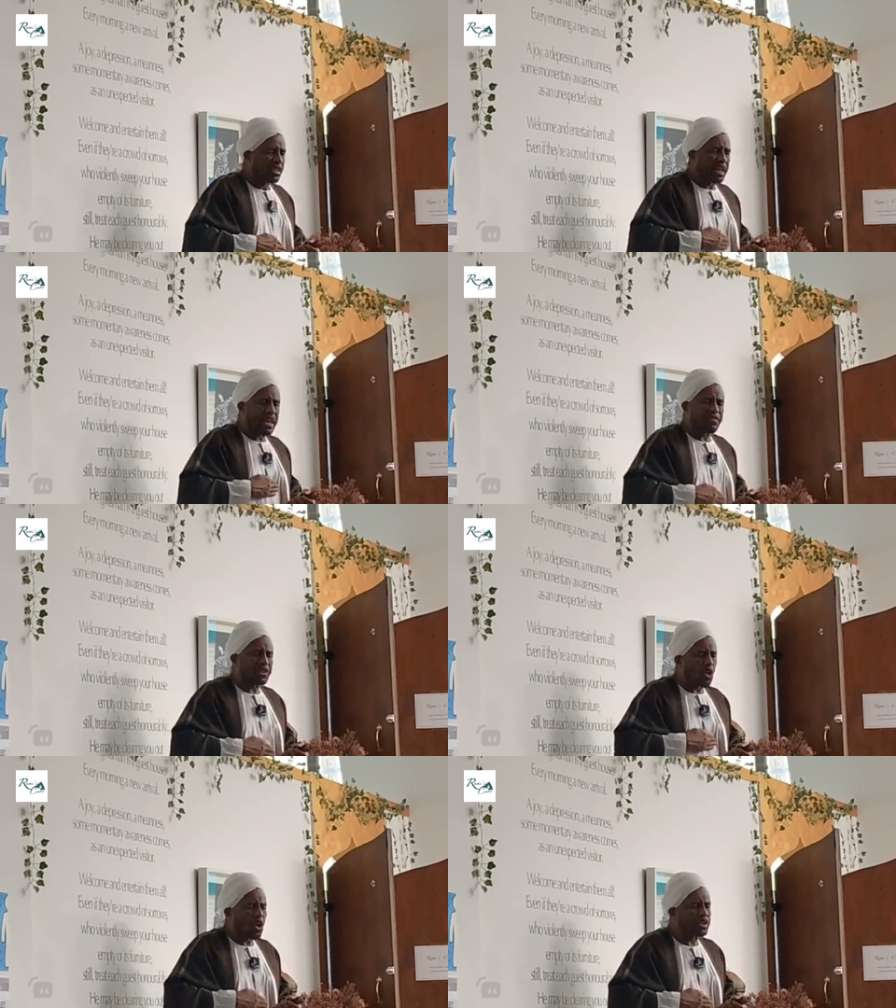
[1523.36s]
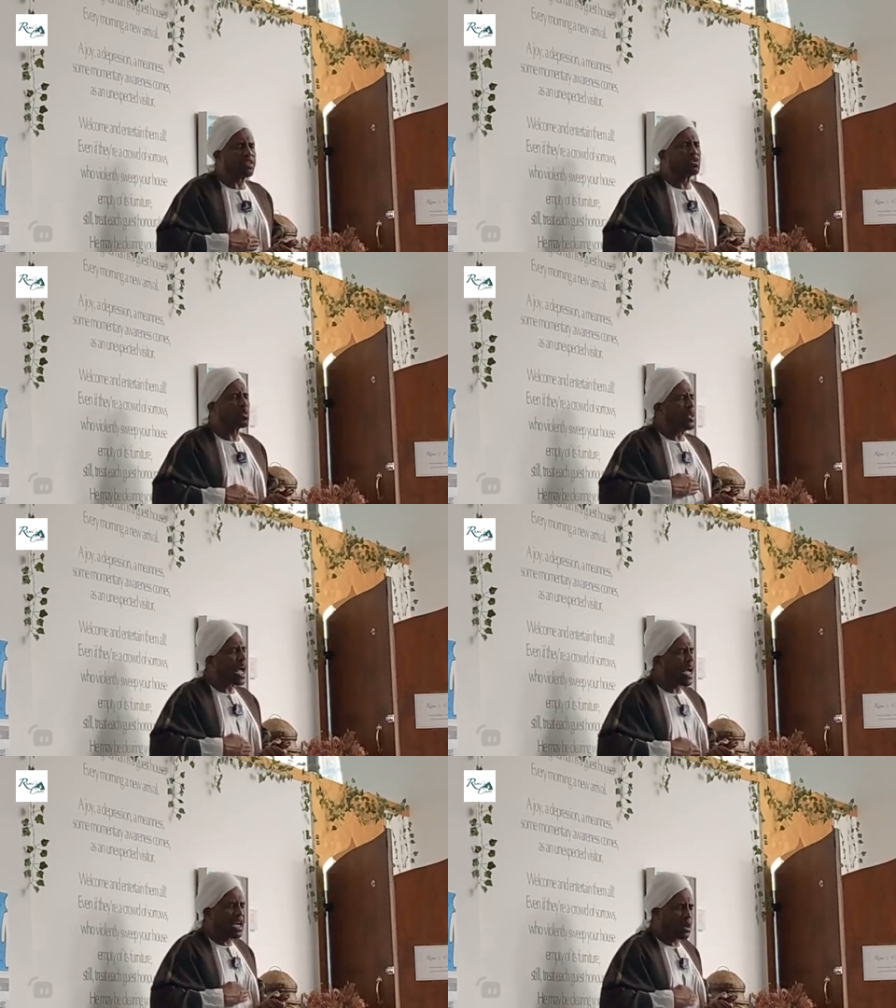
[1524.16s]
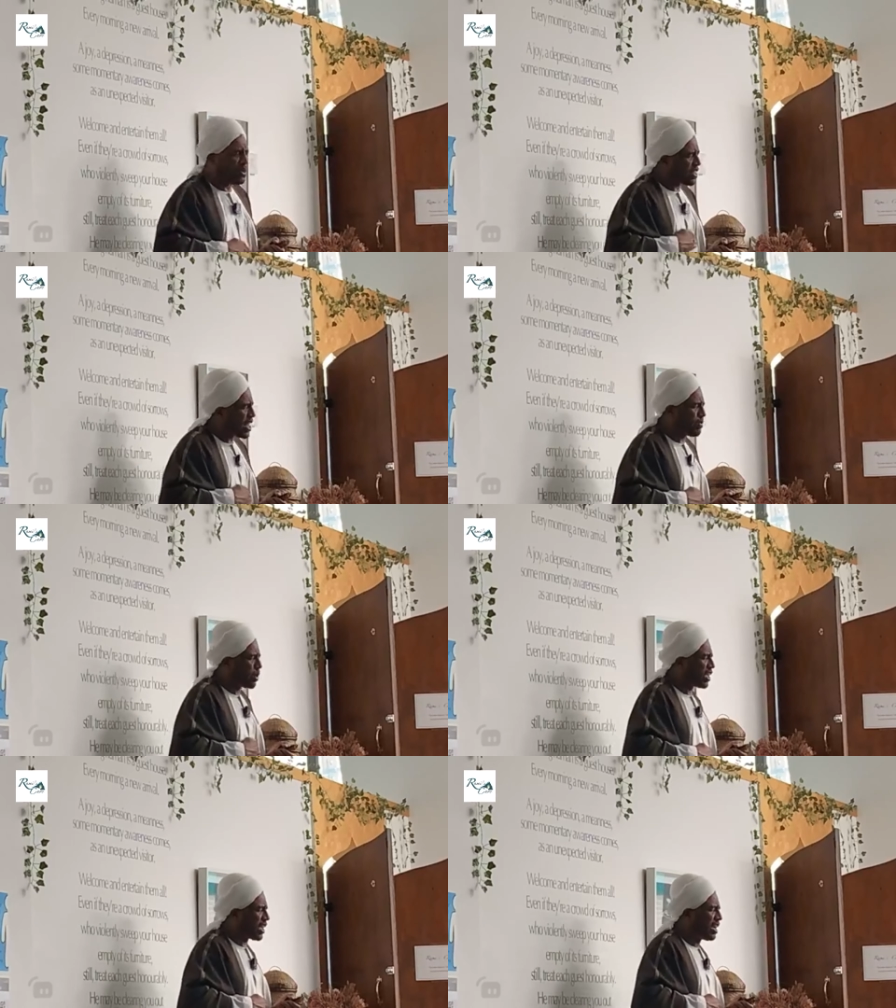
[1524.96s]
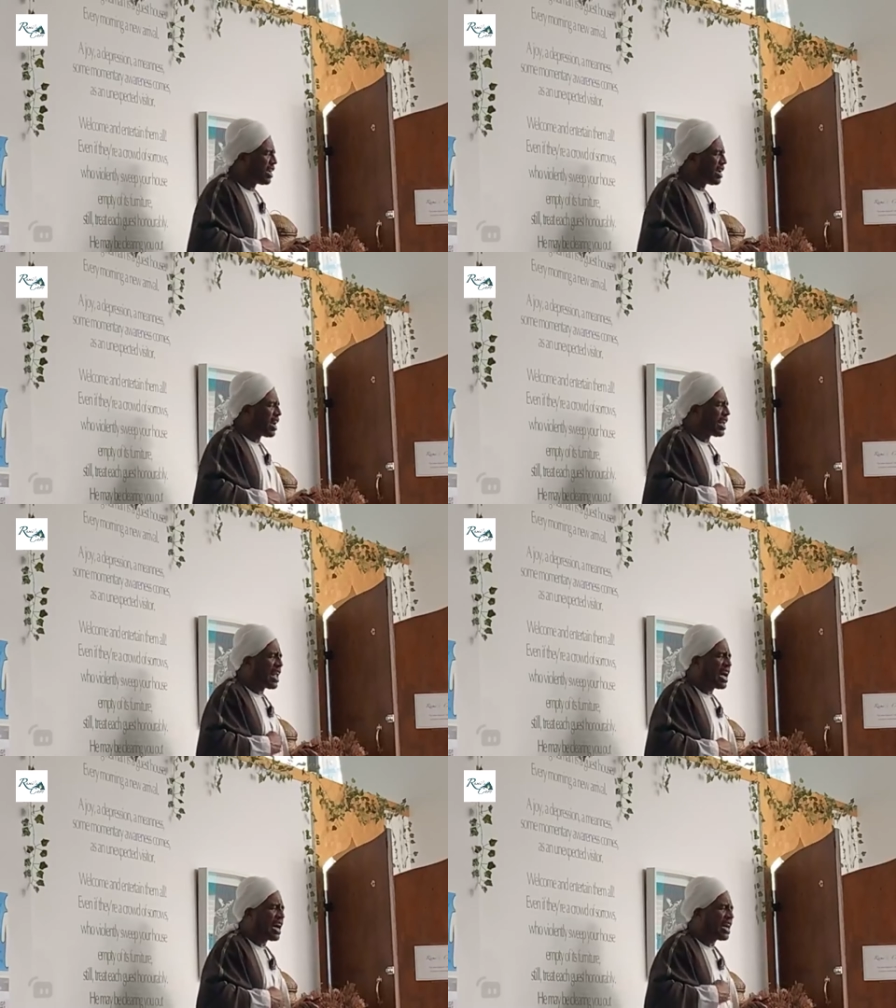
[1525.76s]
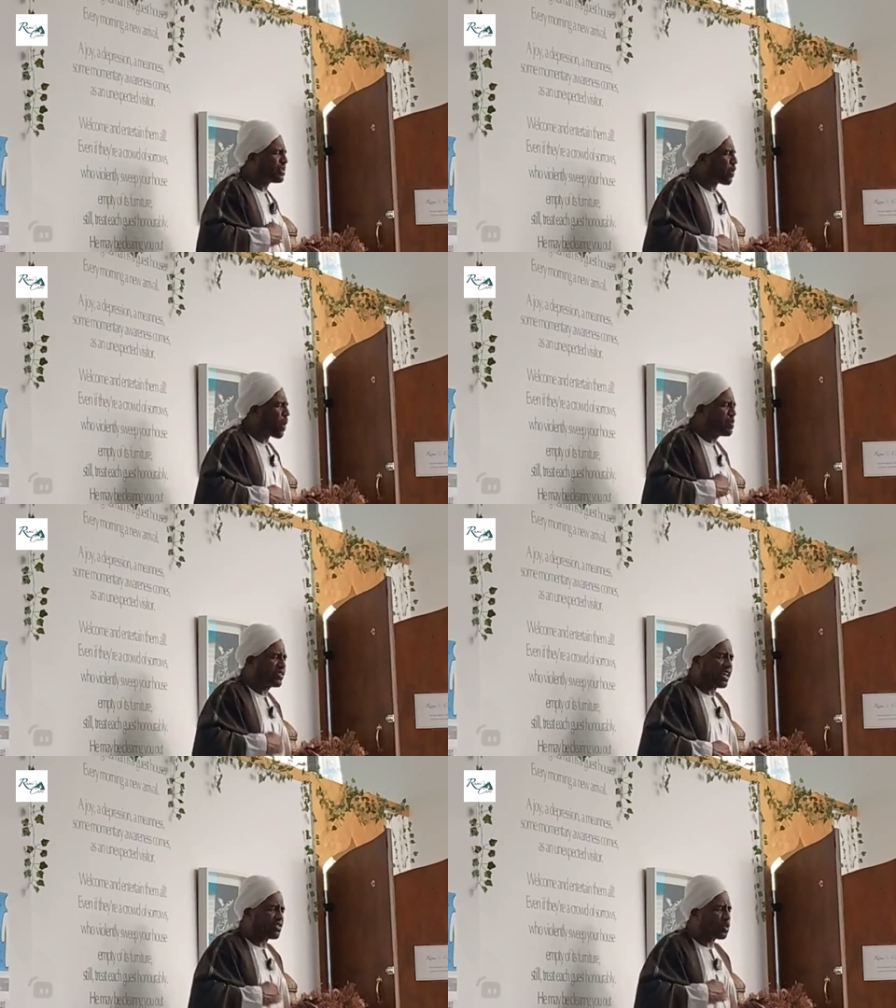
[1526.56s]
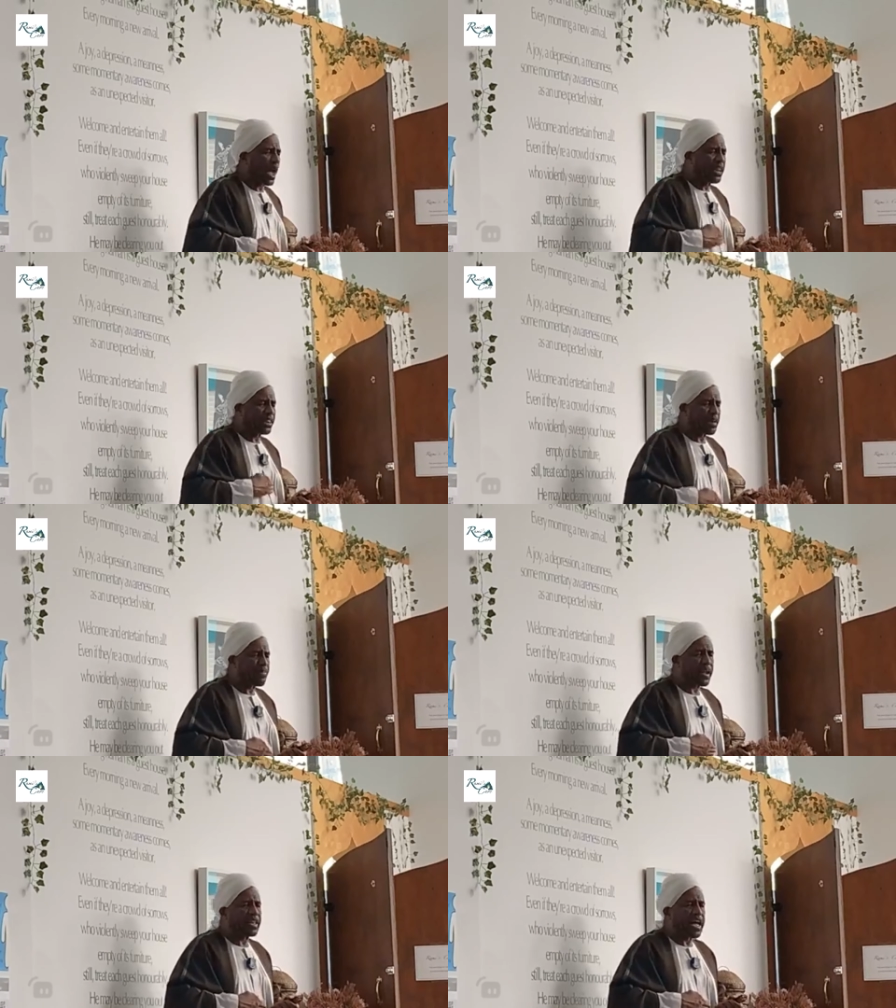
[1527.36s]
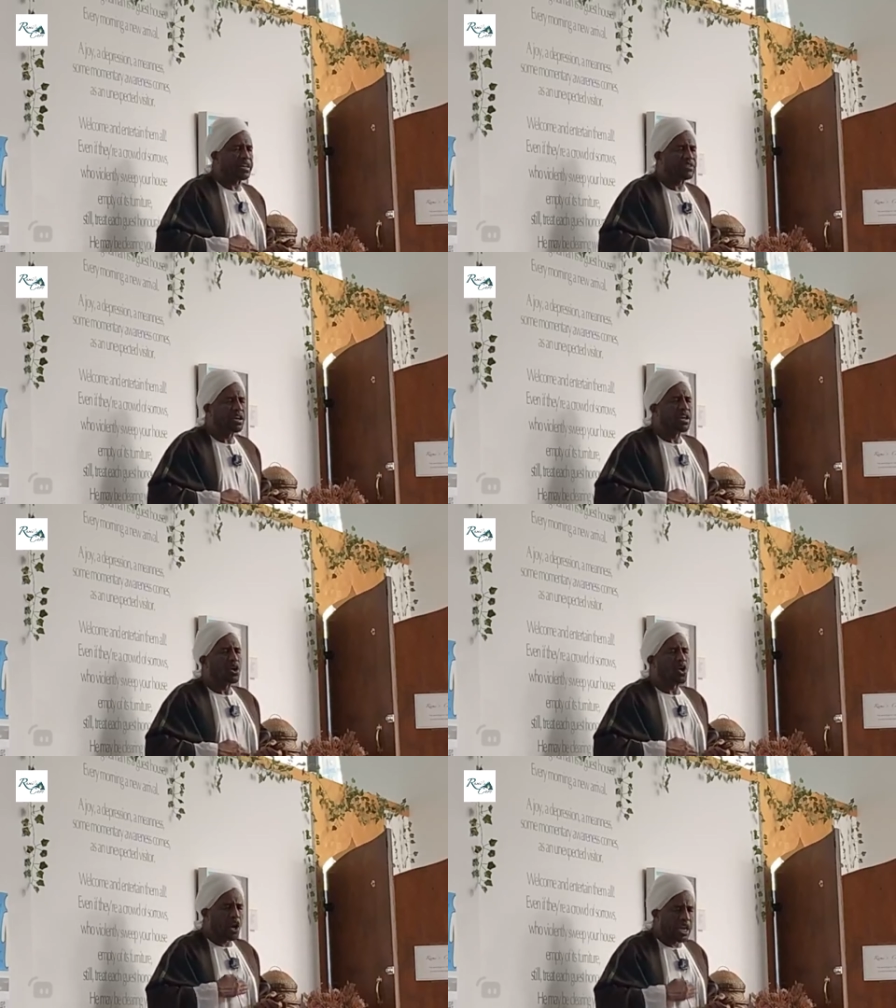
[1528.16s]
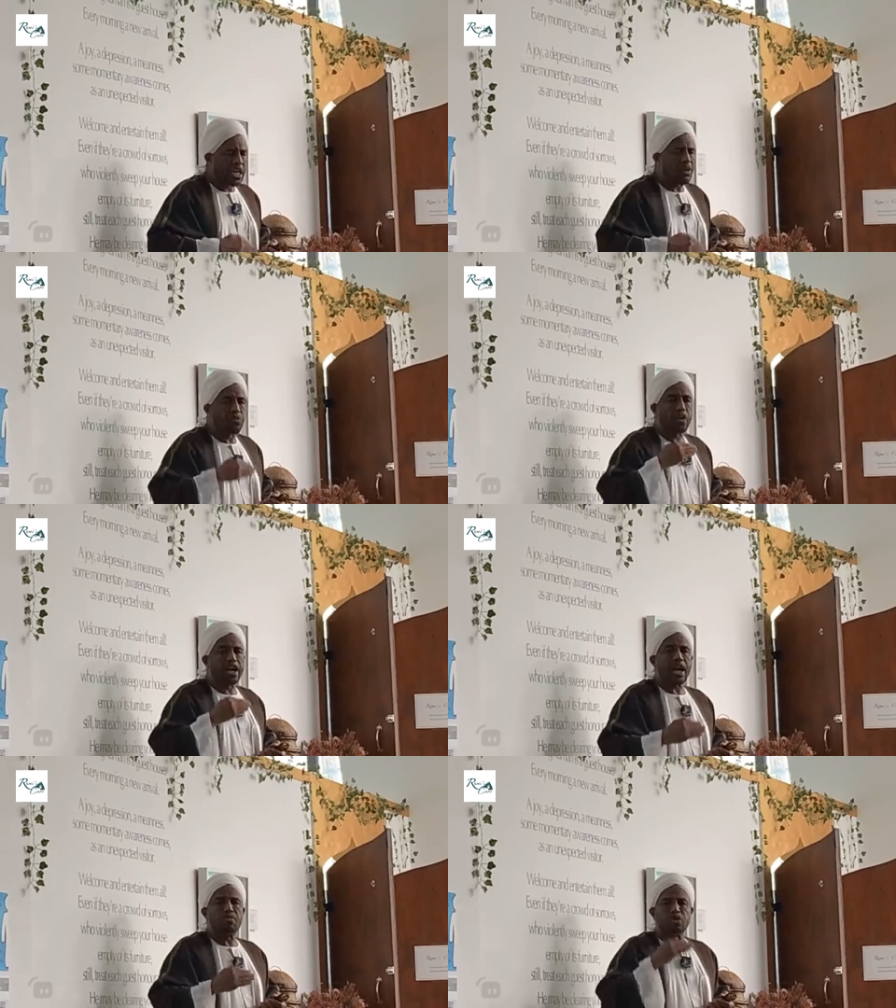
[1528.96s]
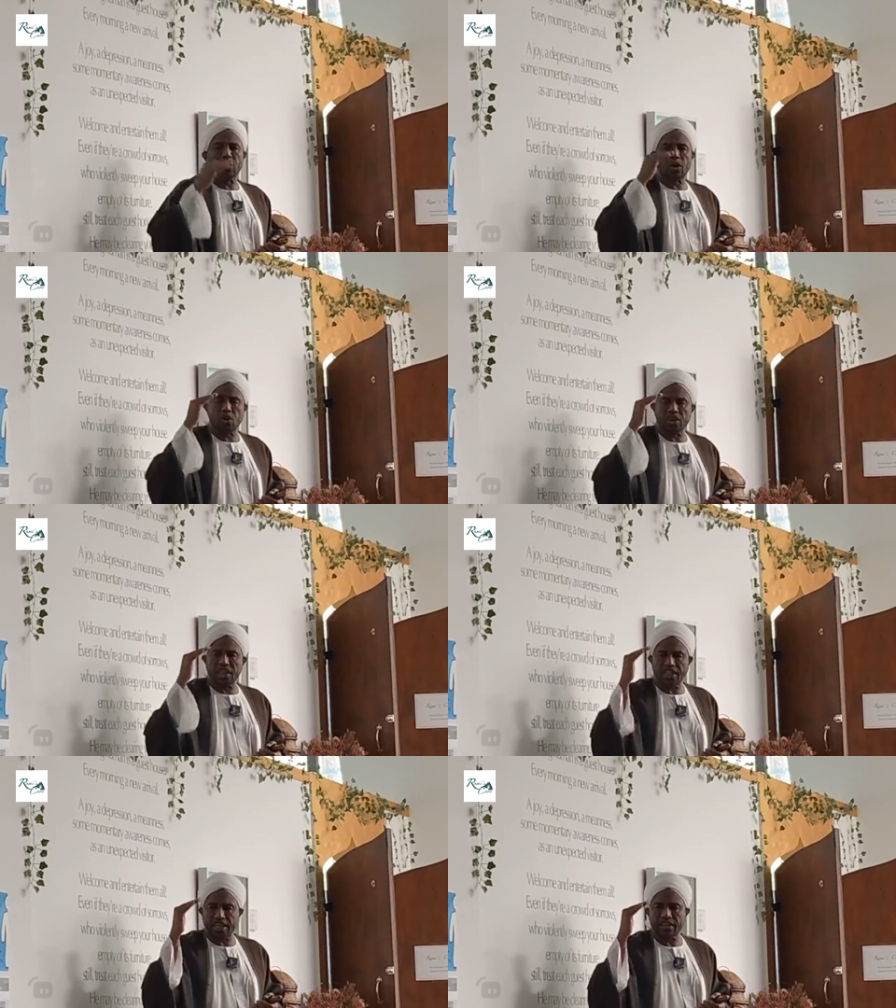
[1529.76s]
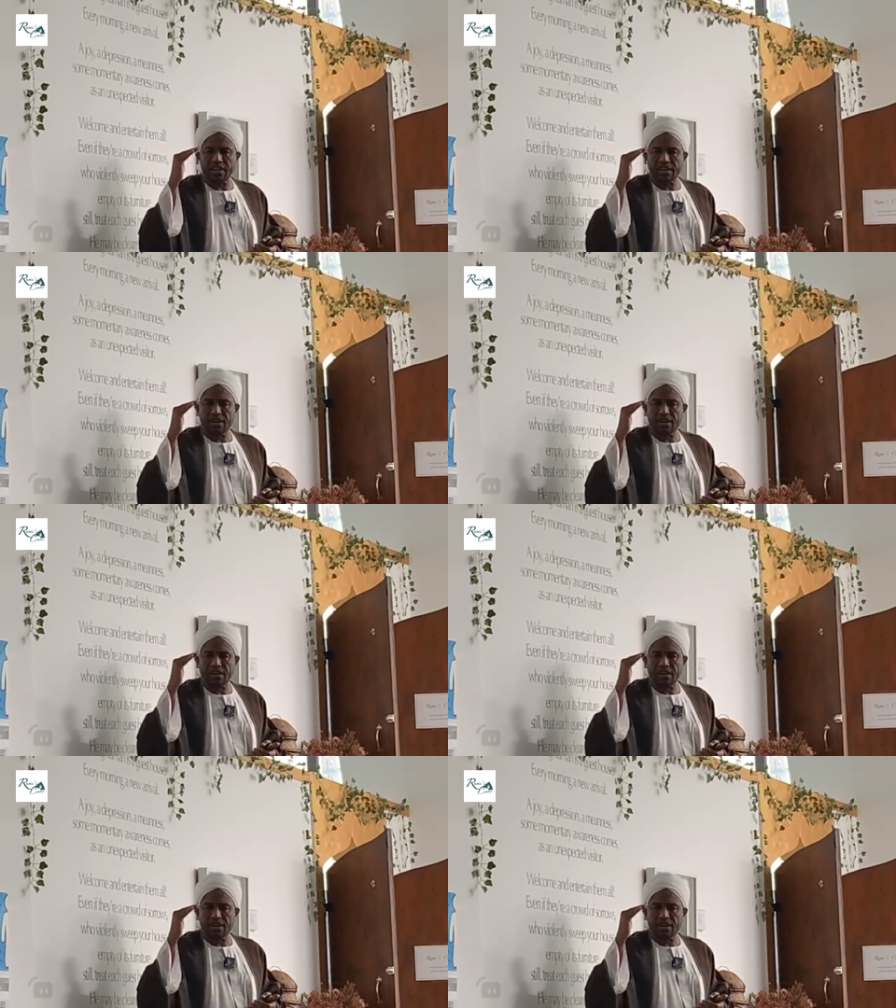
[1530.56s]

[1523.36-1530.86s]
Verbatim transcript: They never taught us to be angry with anybody. Allah has promised us to enter paradise only if we come with one condition.